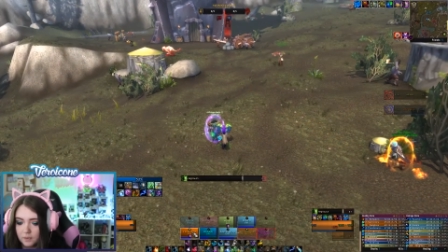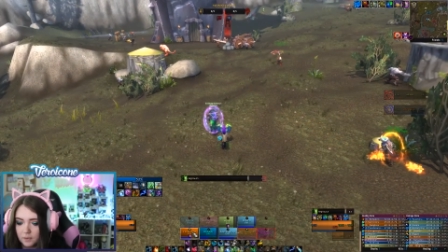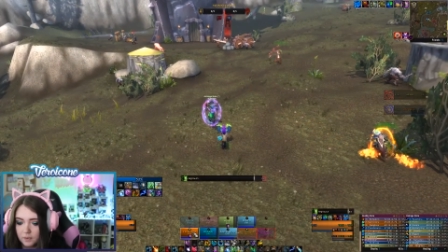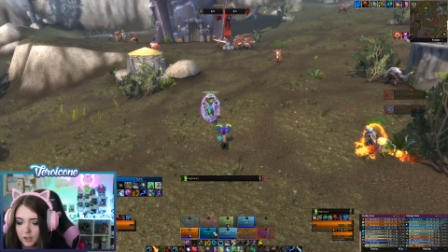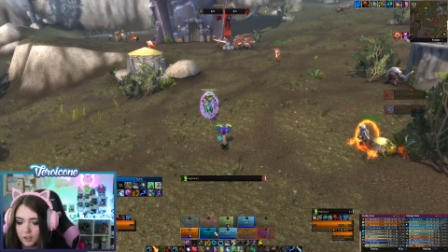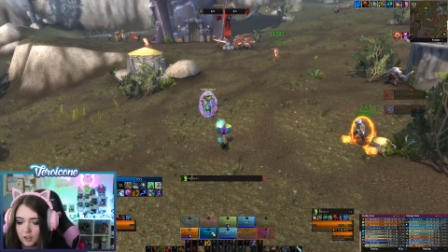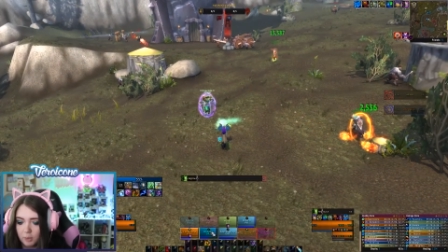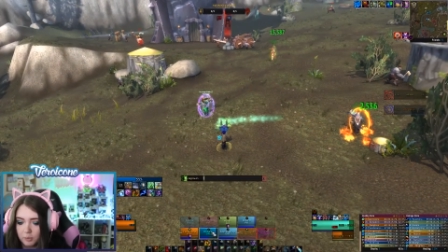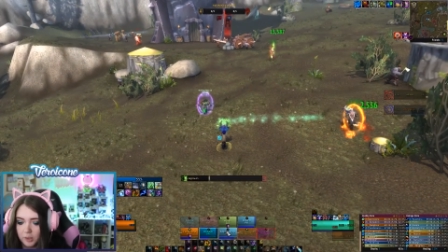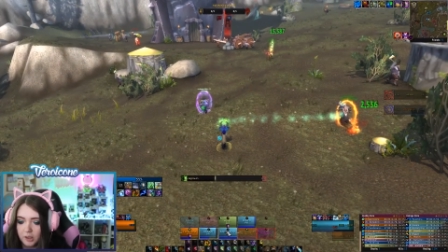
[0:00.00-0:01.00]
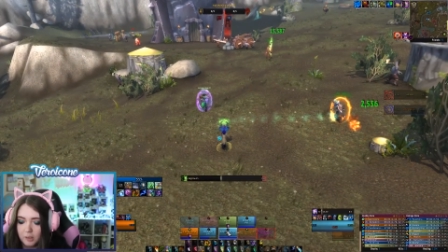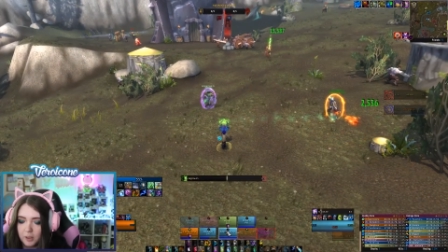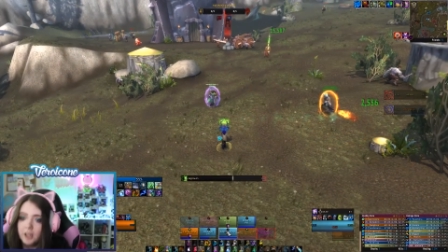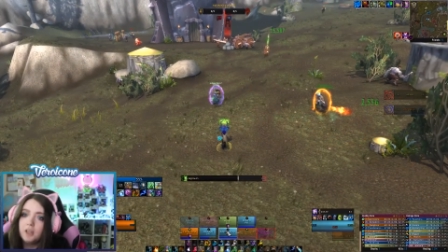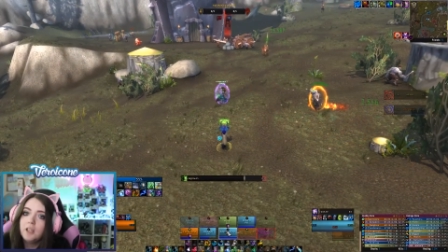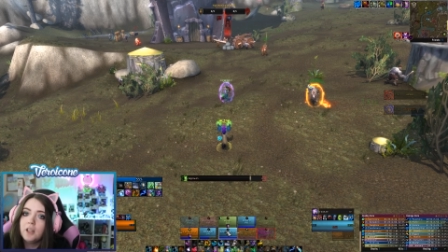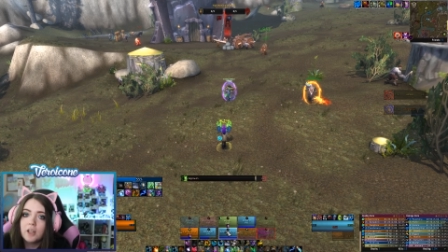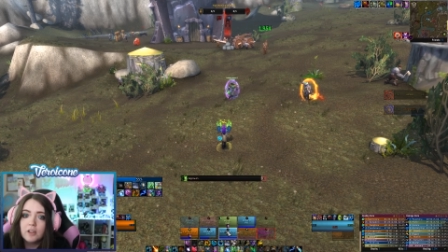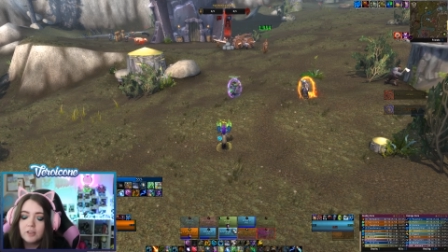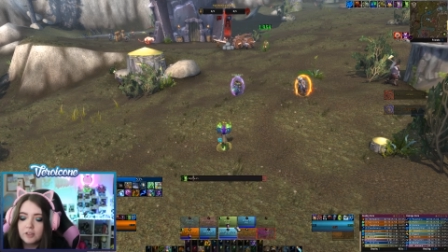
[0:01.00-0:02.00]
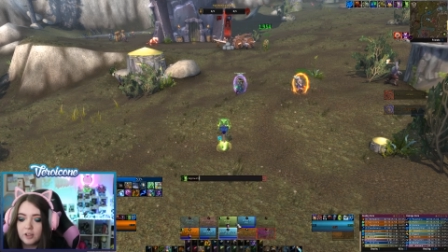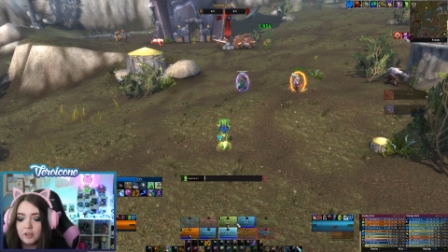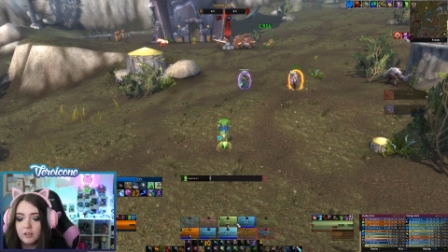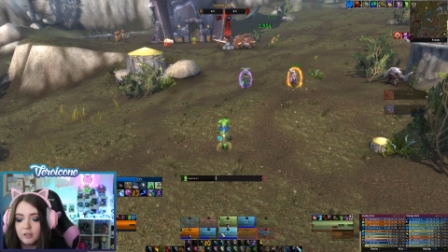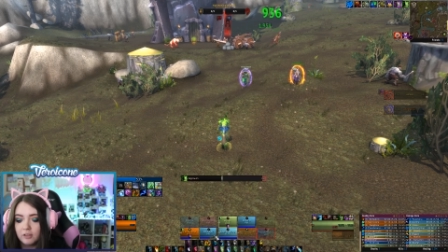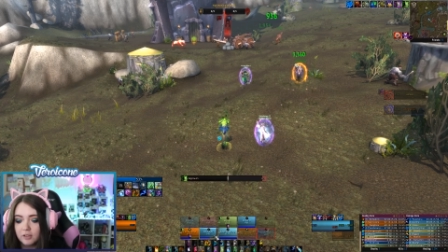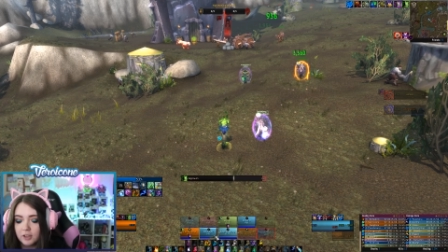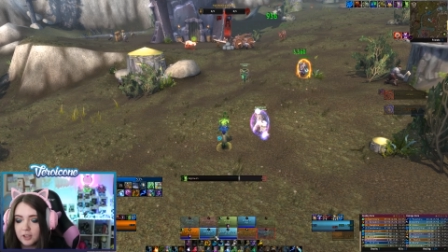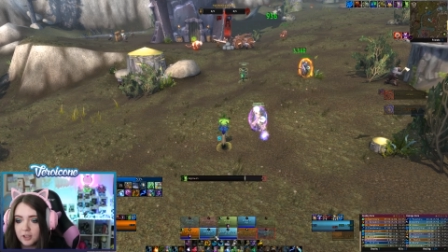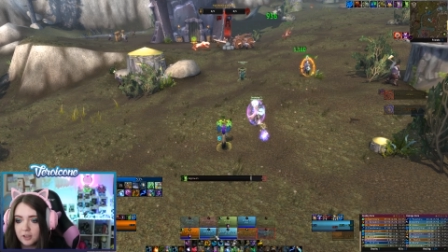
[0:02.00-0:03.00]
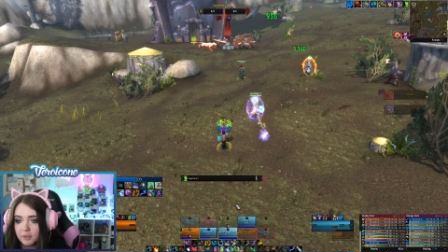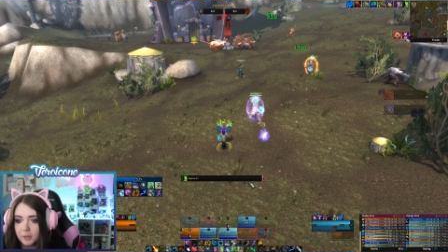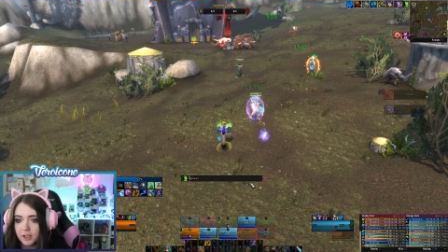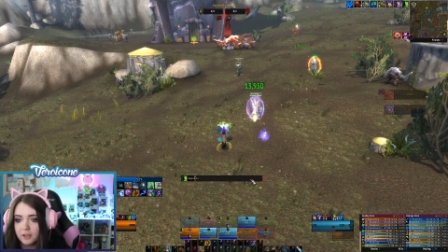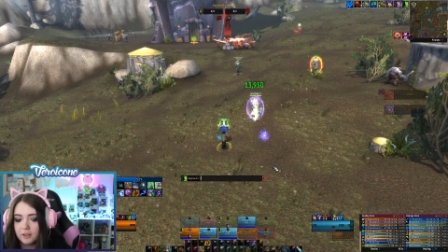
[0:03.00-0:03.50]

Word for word: I got complimented on my healing, though, so that's not bad